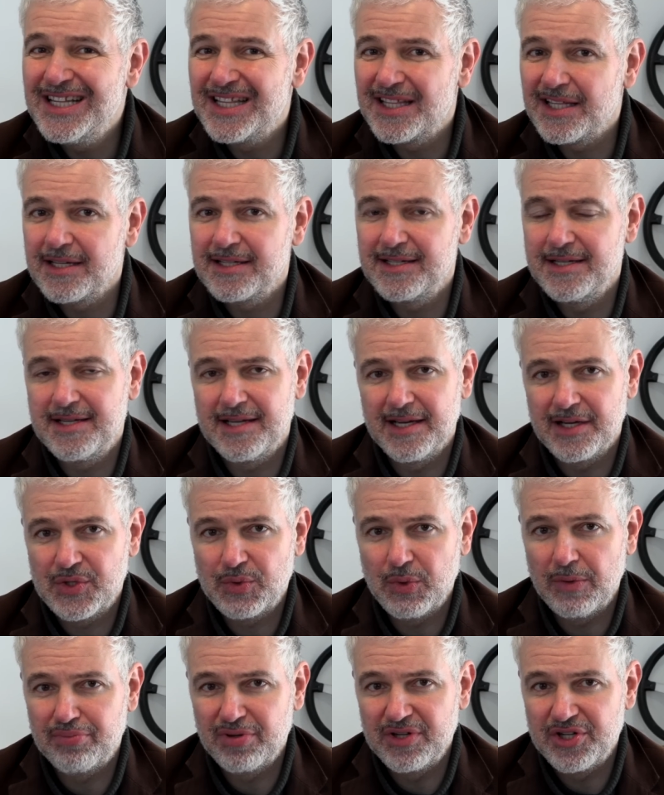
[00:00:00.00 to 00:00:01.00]
36
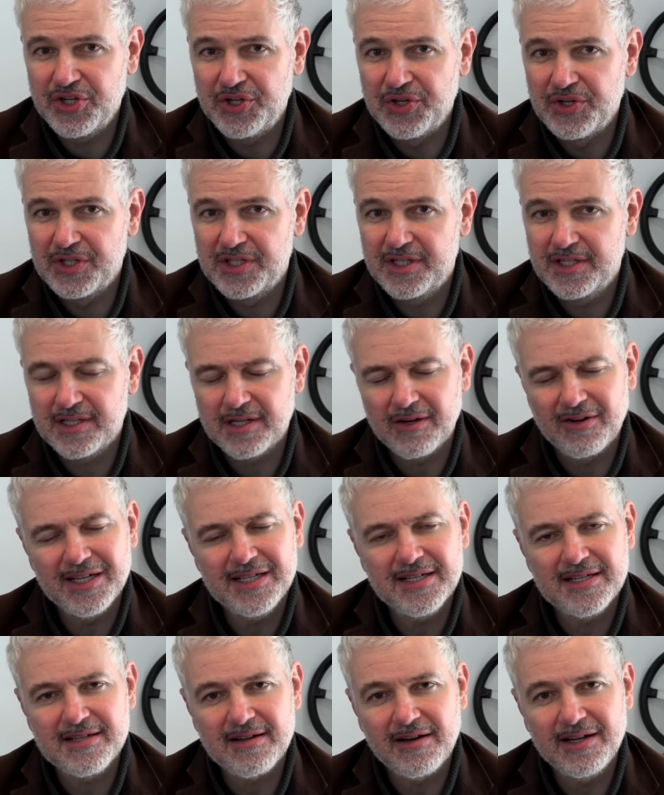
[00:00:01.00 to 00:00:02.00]
were produced, so I
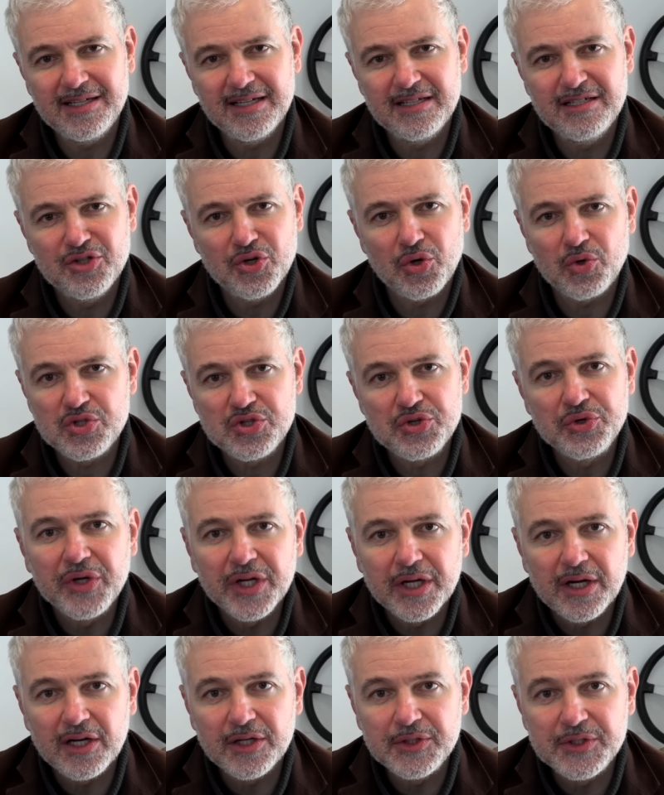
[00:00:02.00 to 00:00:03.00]
decided not to
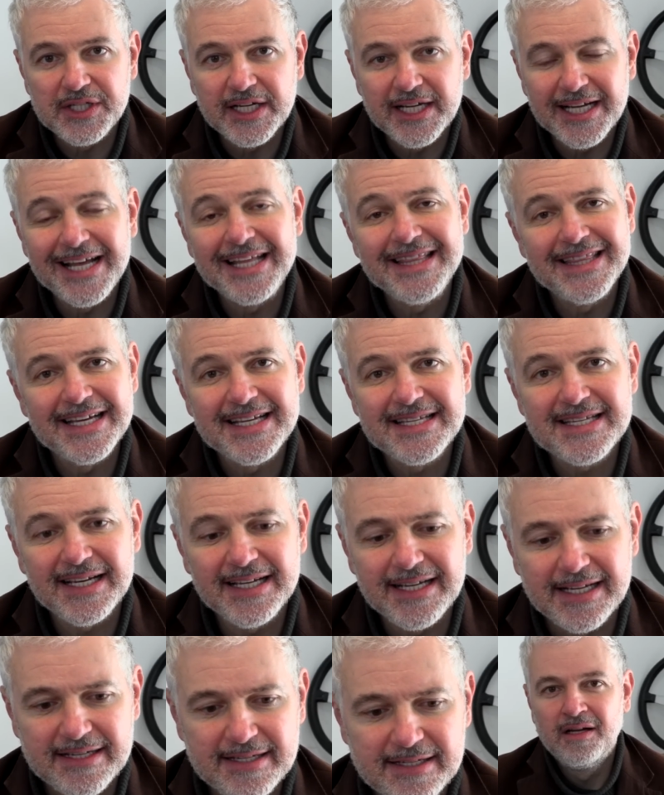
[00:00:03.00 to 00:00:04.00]
include it in this
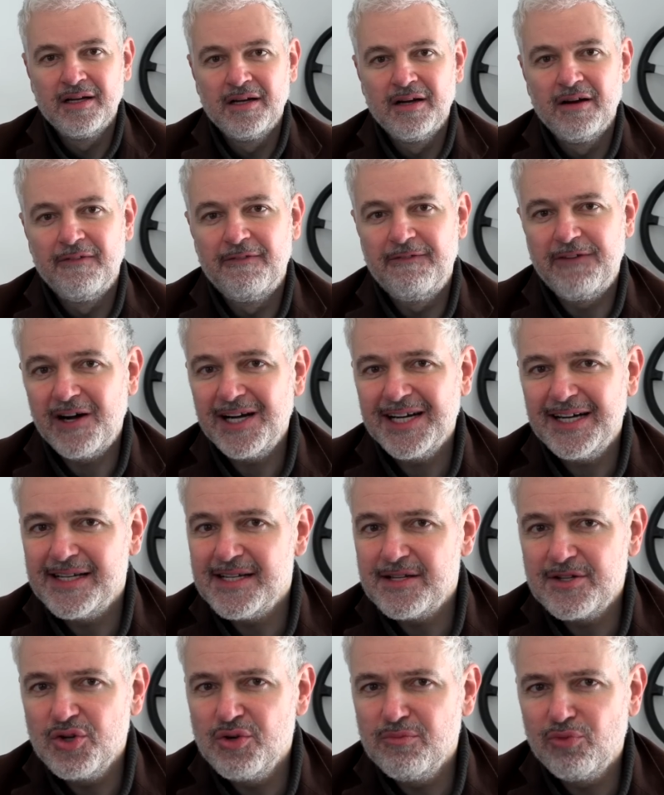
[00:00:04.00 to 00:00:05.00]
list. Finally,
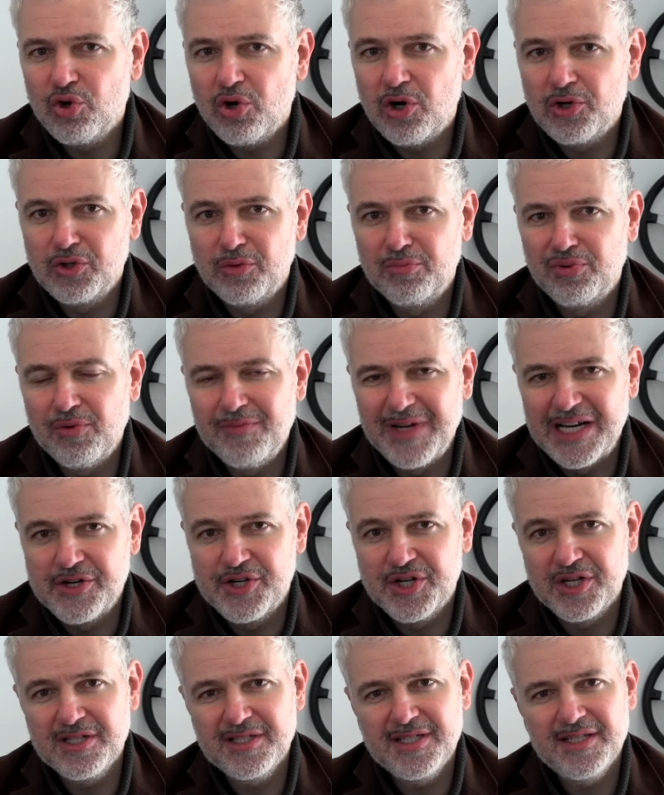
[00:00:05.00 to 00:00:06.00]
2 more honourable
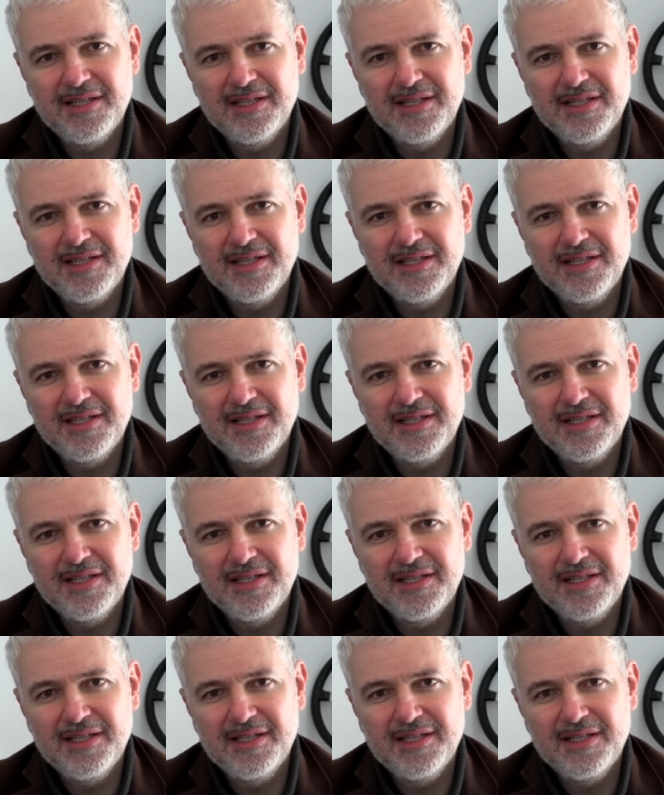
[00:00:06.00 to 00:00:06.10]
mentions.